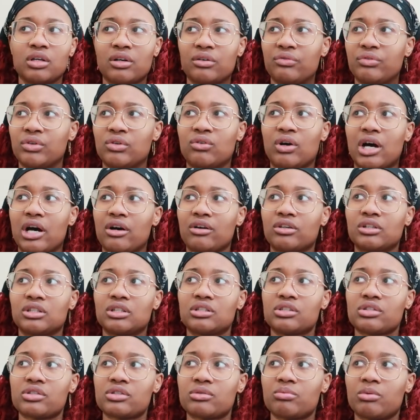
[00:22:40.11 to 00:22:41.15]
a few
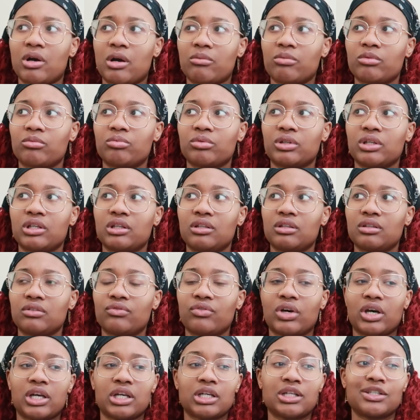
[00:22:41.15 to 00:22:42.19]
hours probably
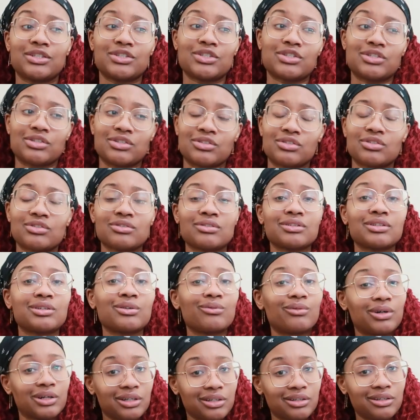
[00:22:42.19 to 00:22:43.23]
if I
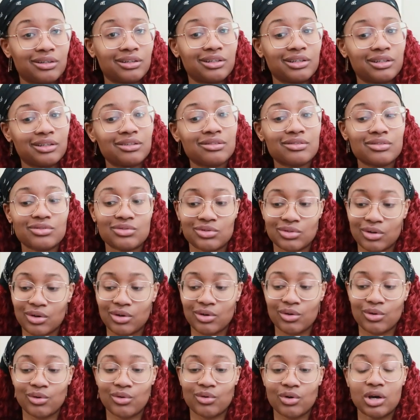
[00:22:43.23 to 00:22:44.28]
consistently work on it.
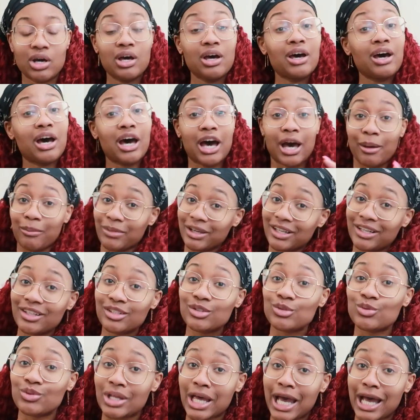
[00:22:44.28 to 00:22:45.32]
So I'm gonna
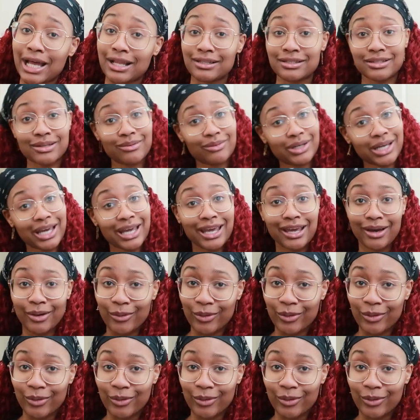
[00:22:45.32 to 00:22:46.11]
do that. Okay,